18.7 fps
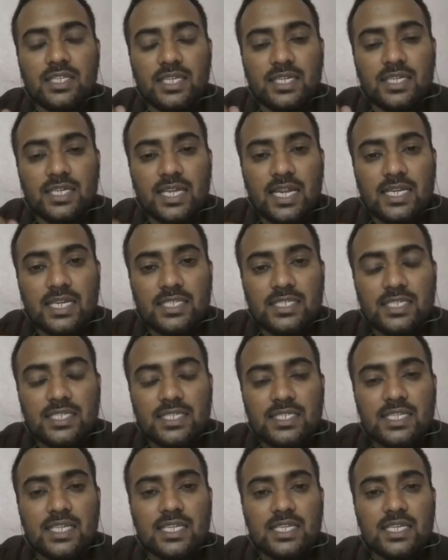the
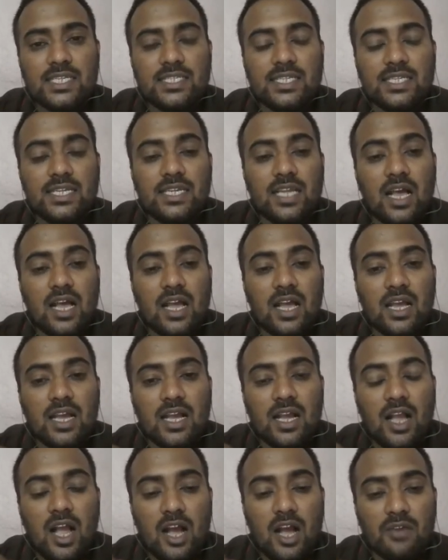transistor is in
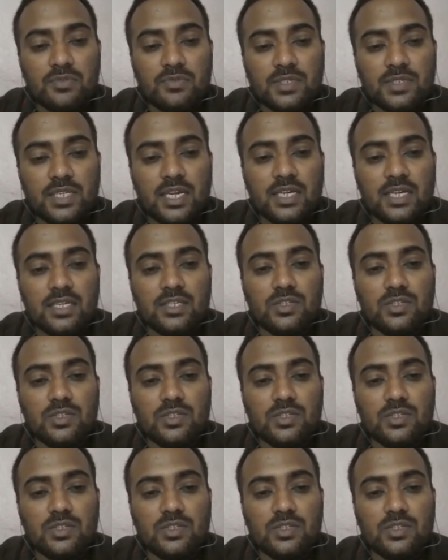off state,